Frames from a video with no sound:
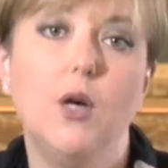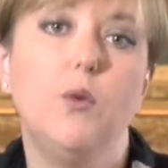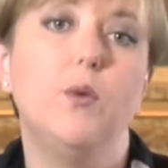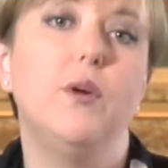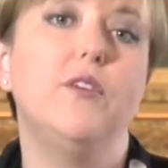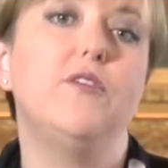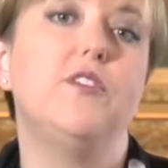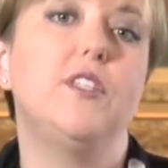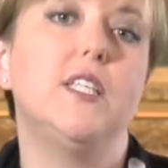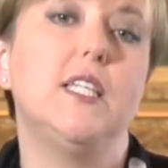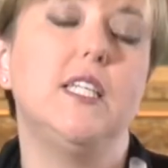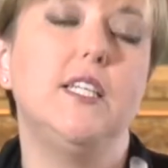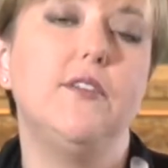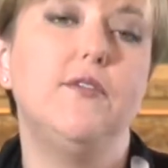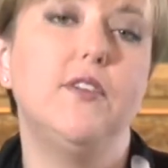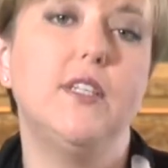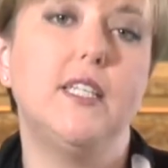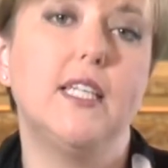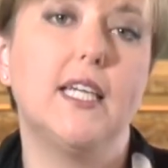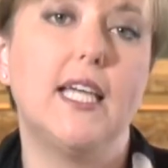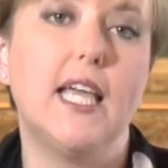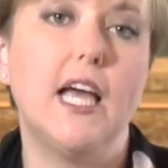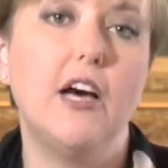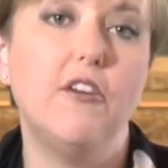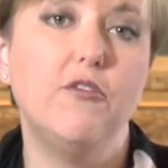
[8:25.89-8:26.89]
We've
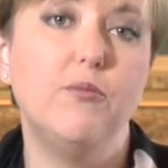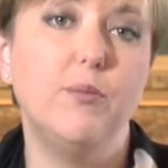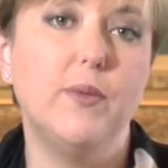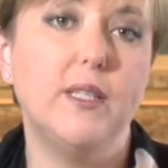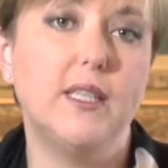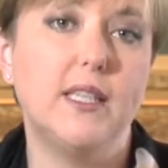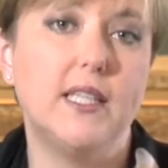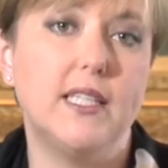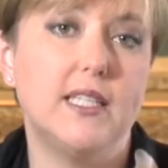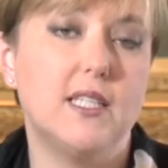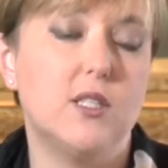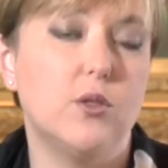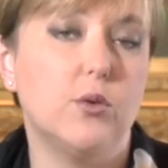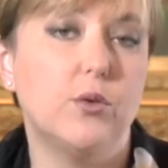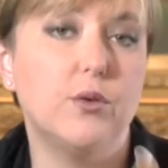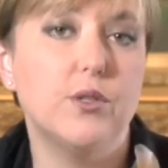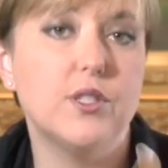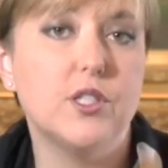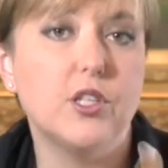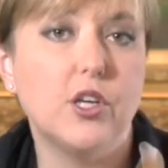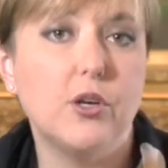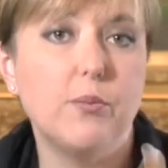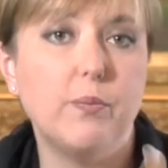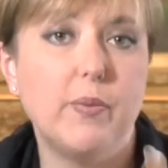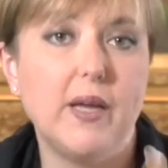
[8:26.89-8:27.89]
delivered a government that's
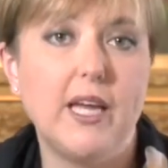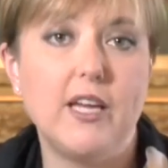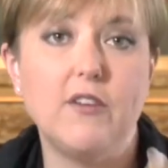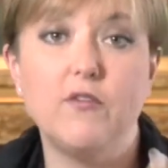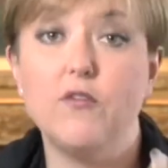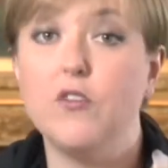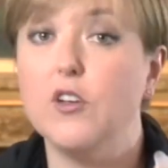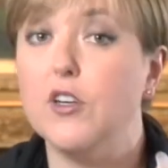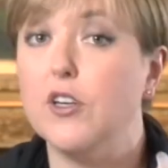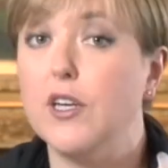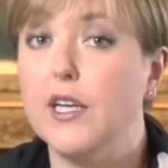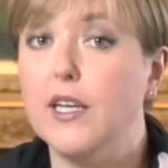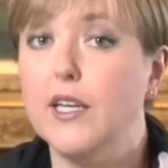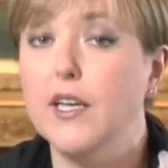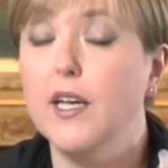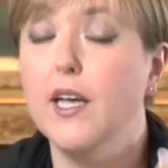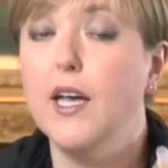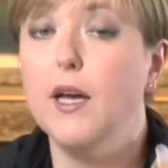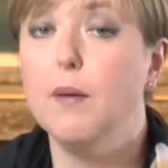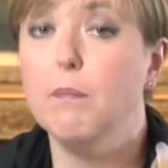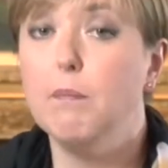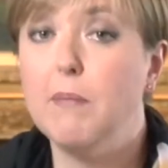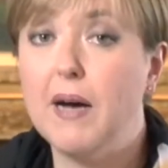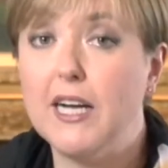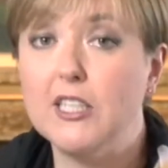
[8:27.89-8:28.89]
also been very
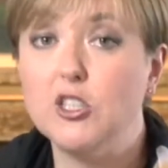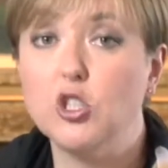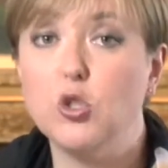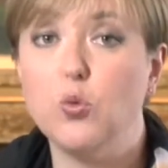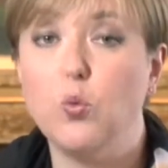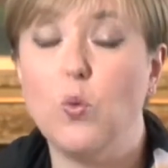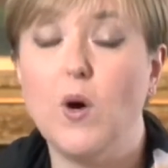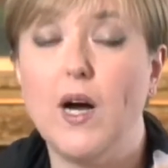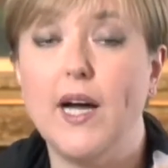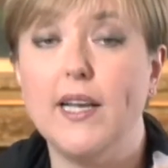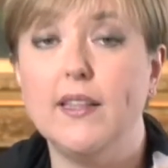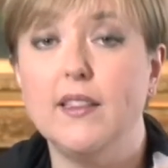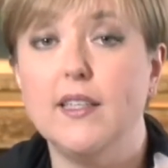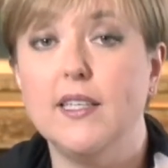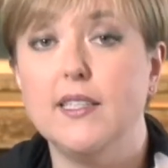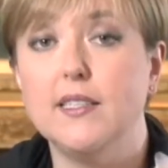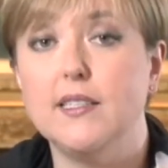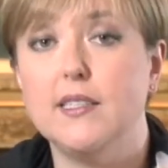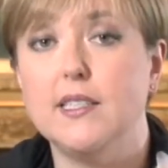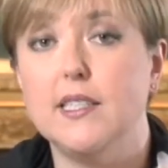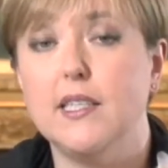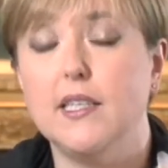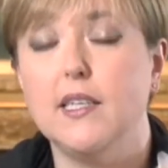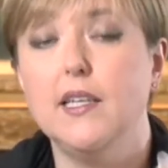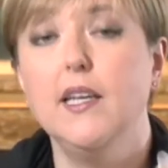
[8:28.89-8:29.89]
much one
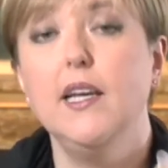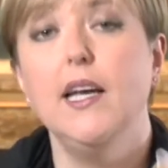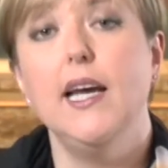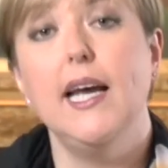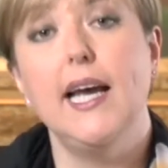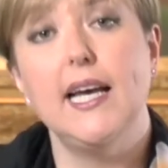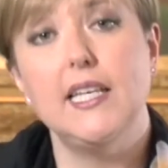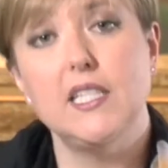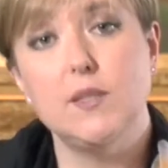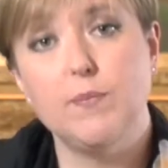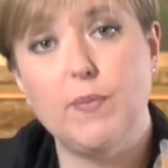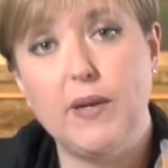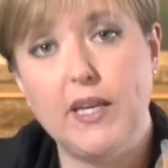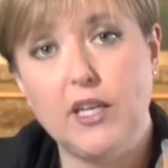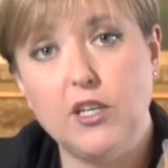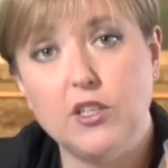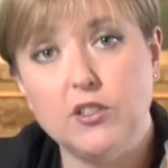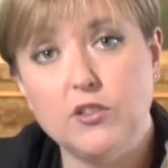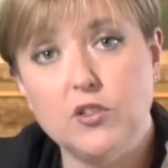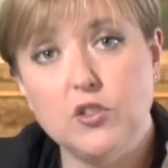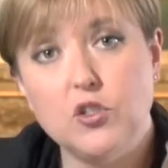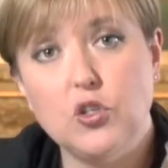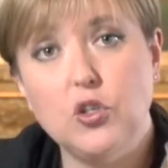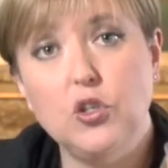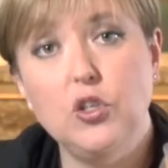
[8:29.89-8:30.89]
that has been
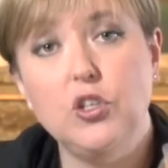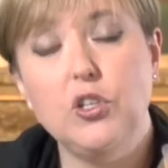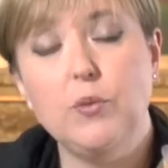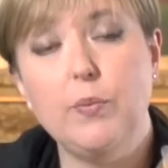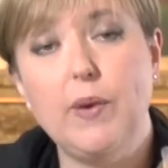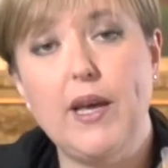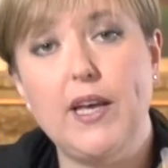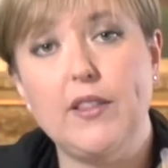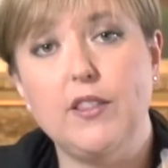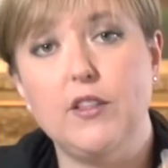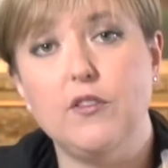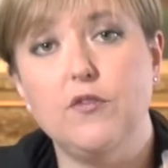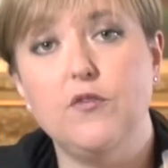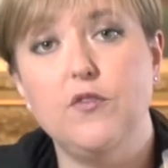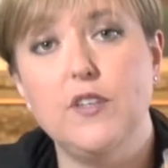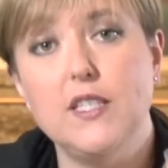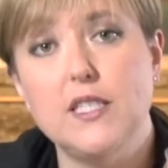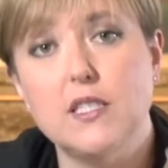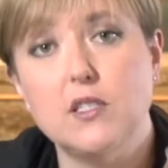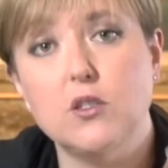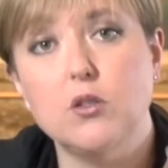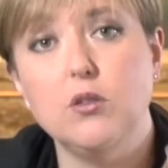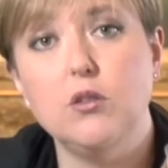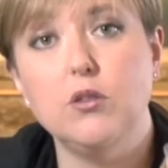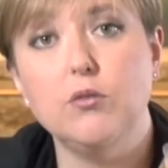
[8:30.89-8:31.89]
concerned about the
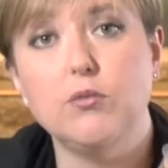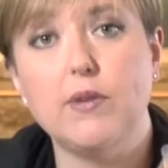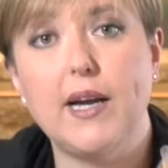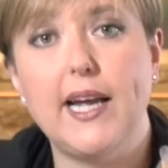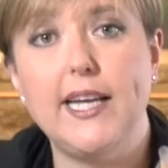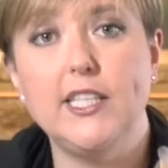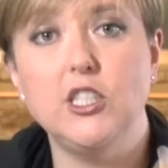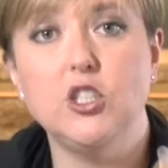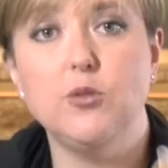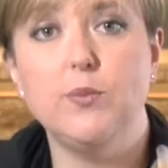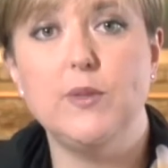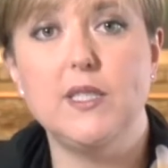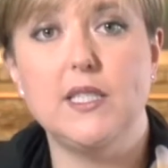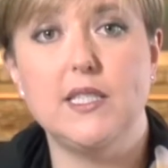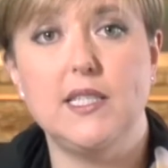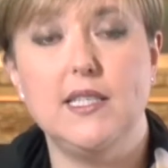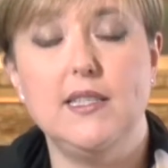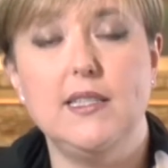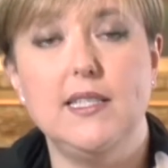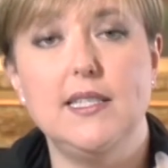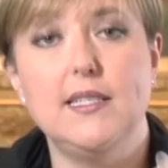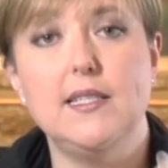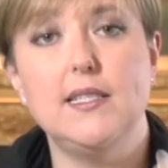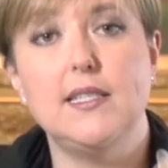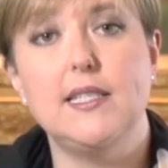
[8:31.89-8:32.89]
fiscal arrangements
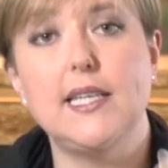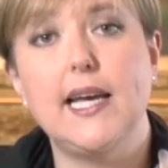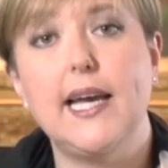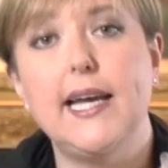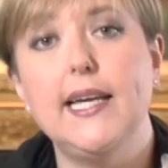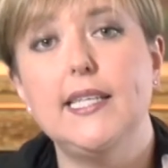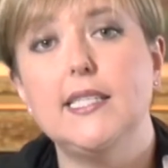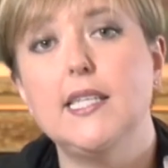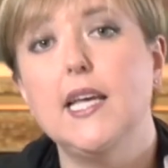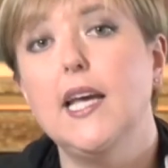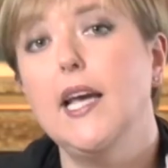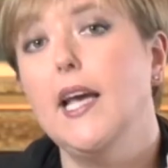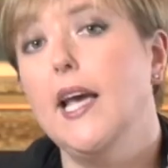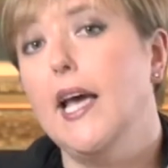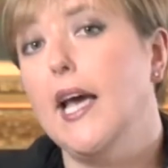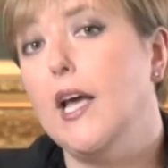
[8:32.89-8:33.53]
in this state,